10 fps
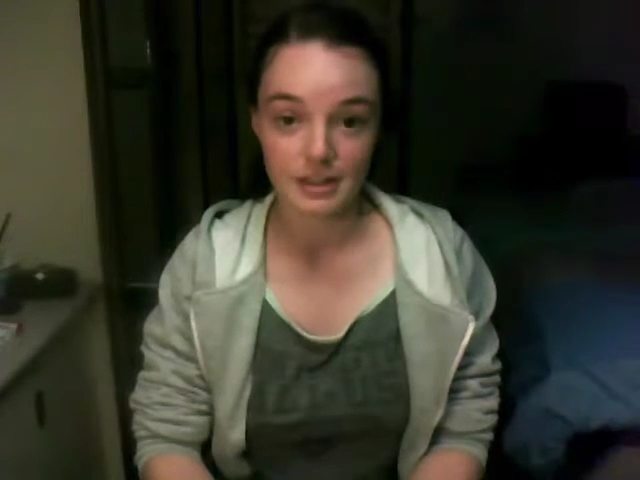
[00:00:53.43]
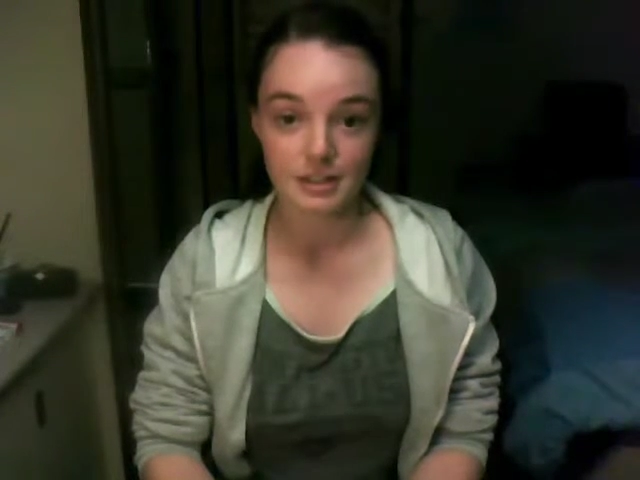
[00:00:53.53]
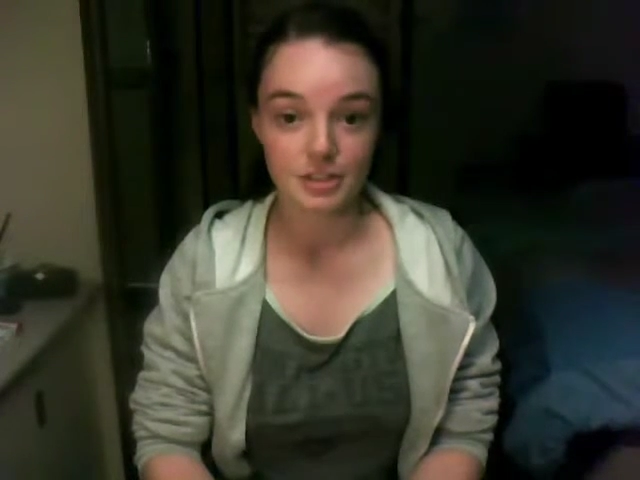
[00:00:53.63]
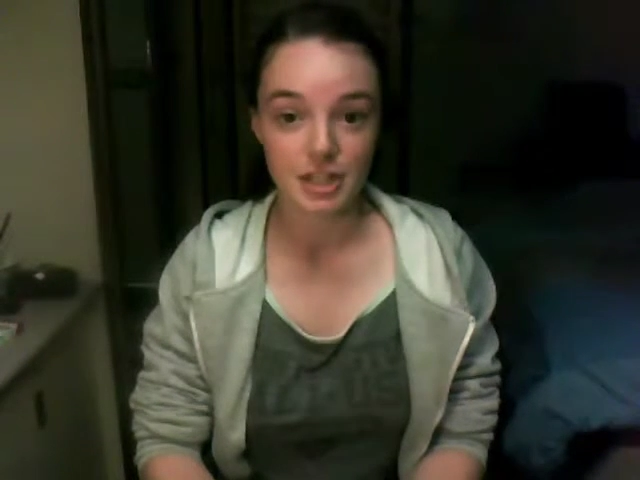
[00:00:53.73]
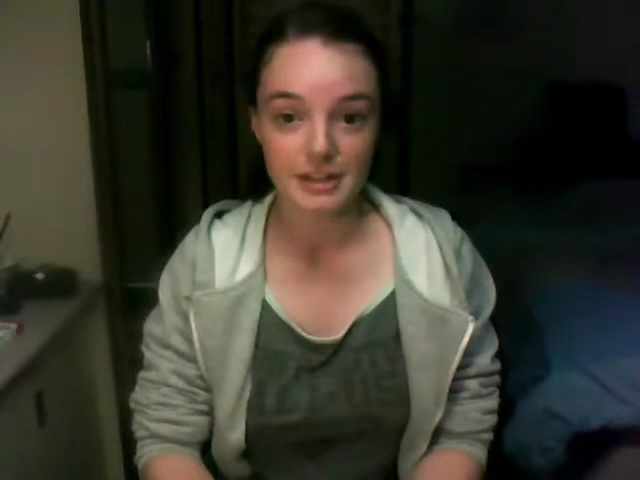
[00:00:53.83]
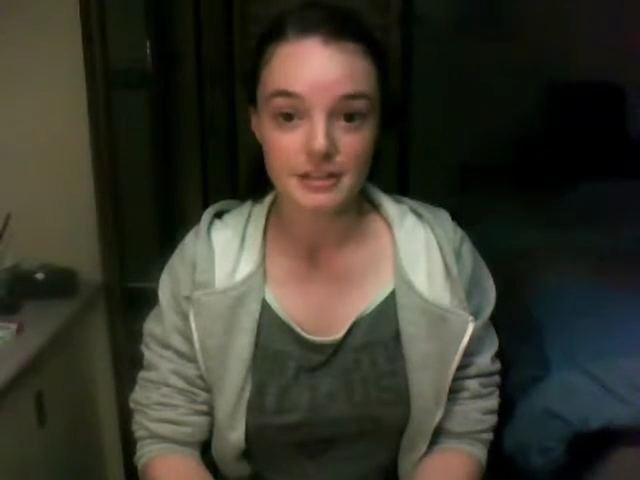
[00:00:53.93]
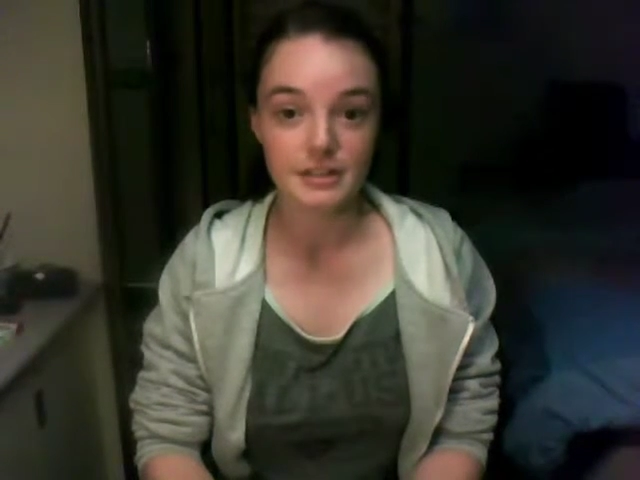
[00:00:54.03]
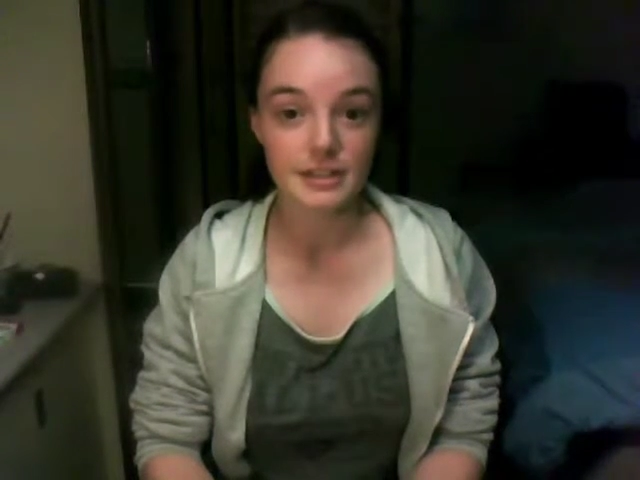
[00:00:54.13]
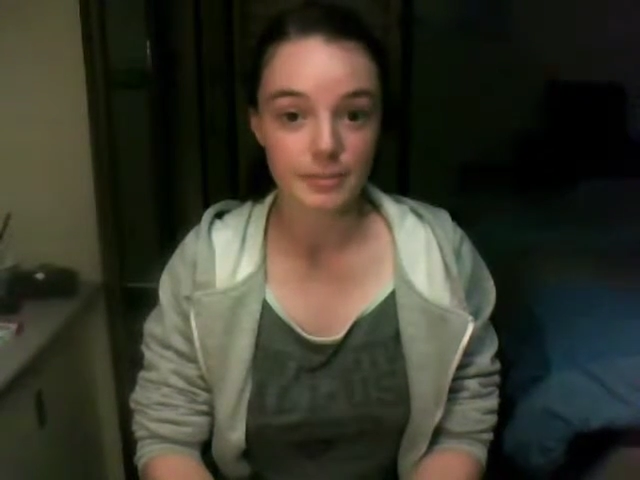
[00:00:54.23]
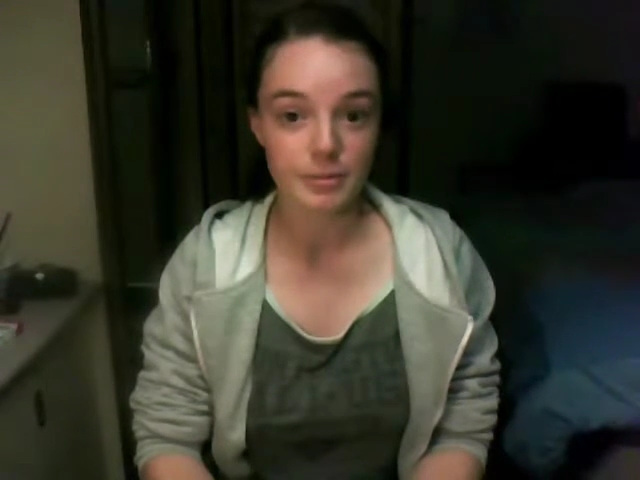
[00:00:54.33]
To change the
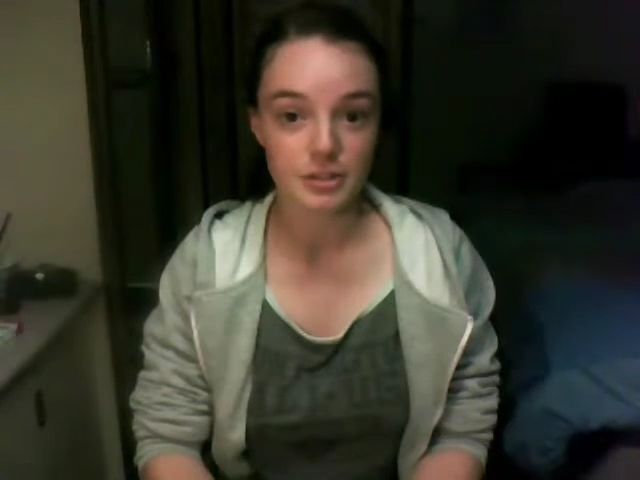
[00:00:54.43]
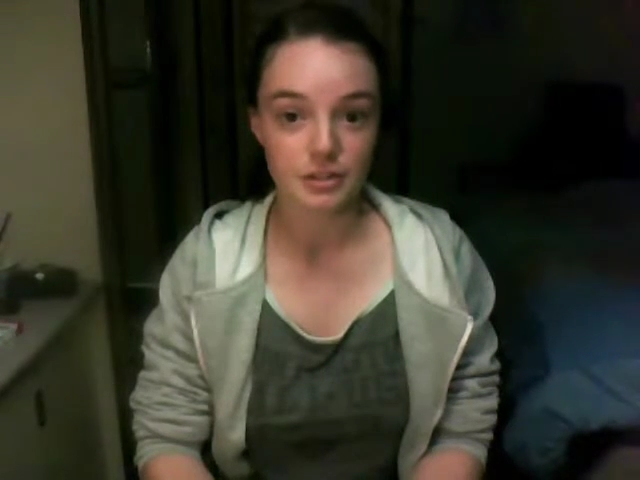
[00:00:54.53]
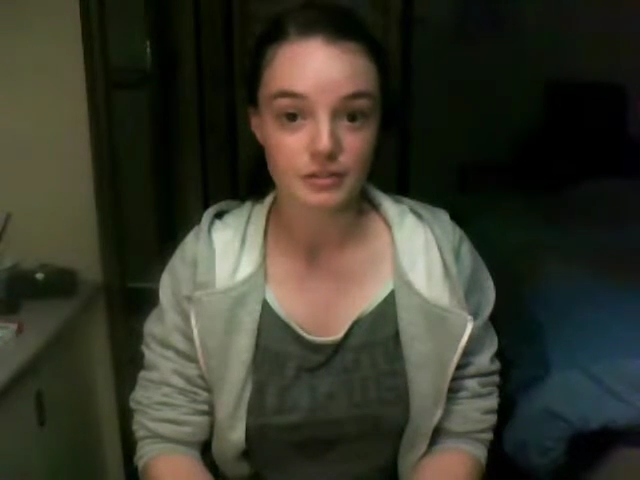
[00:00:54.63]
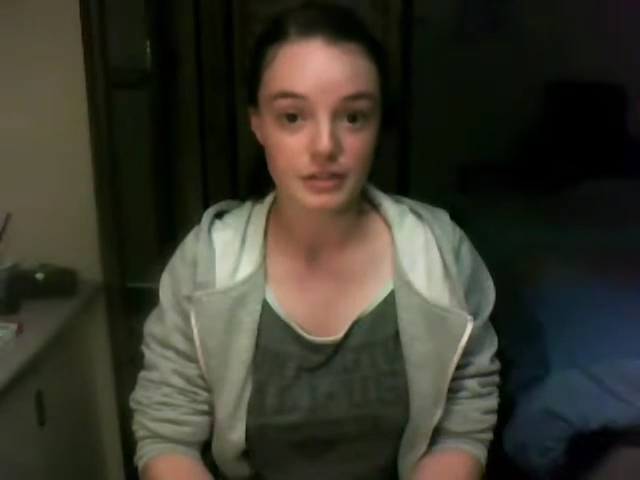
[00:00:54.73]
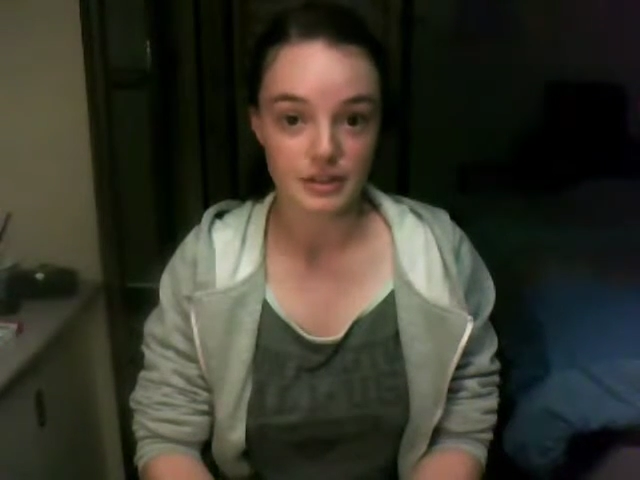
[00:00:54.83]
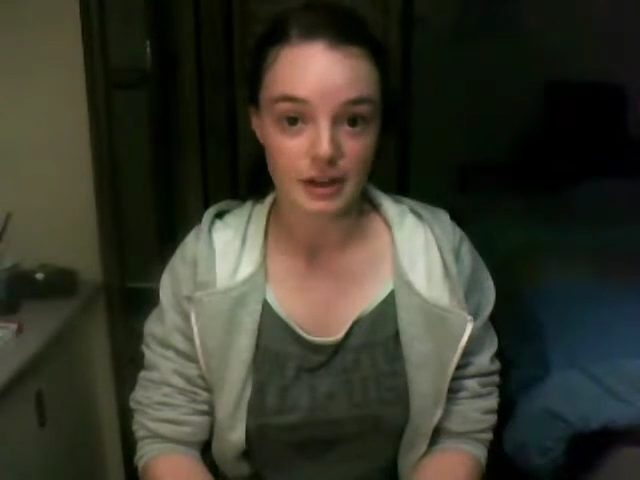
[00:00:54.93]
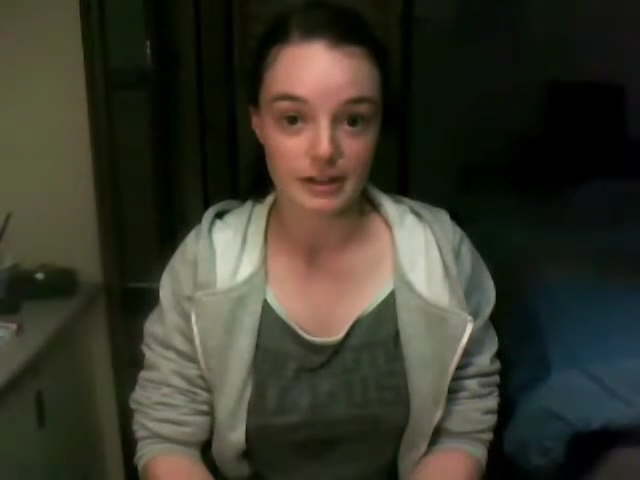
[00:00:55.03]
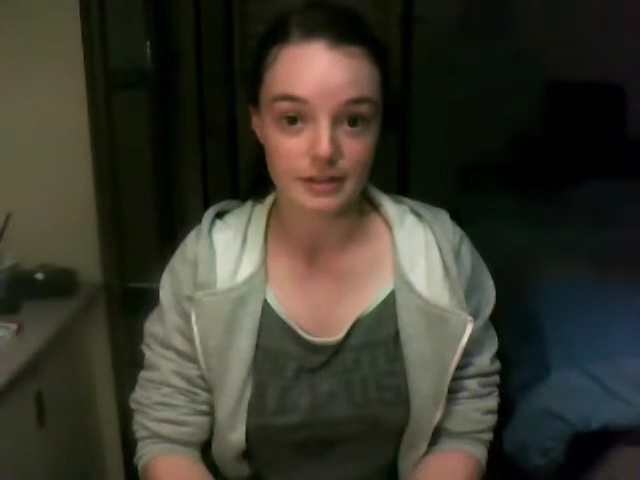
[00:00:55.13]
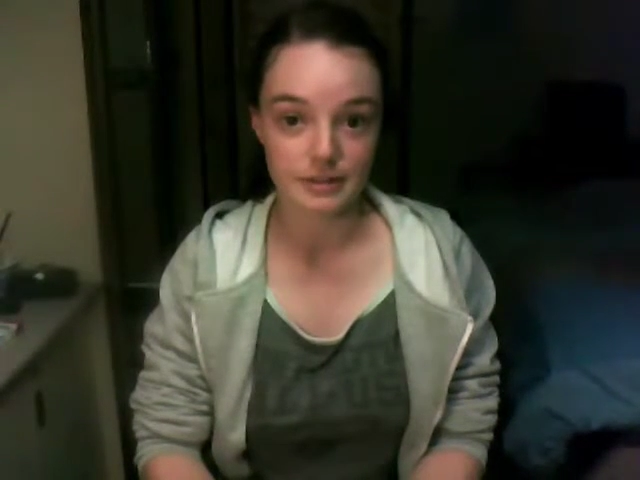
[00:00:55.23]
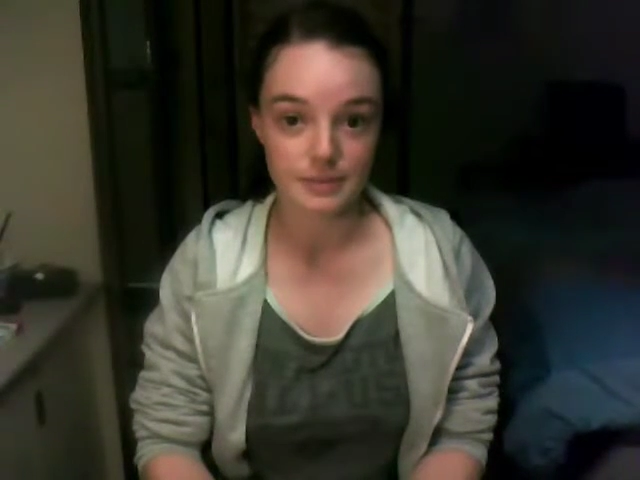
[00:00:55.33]
temperature of the
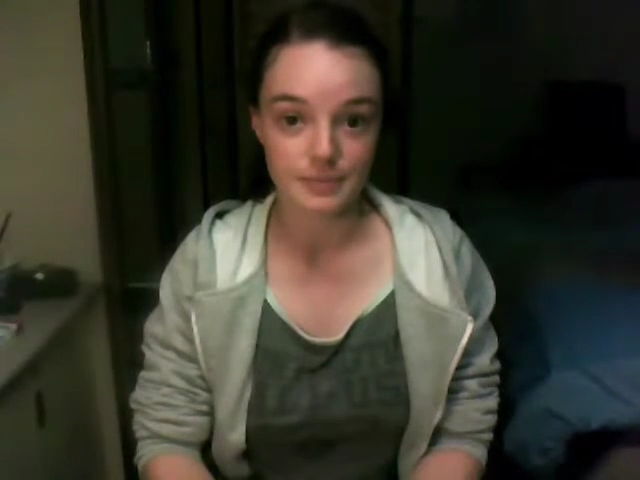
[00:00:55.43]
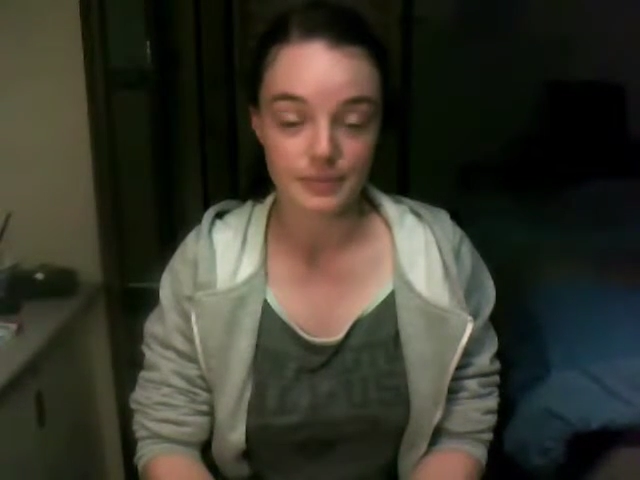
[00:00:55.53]
tiles,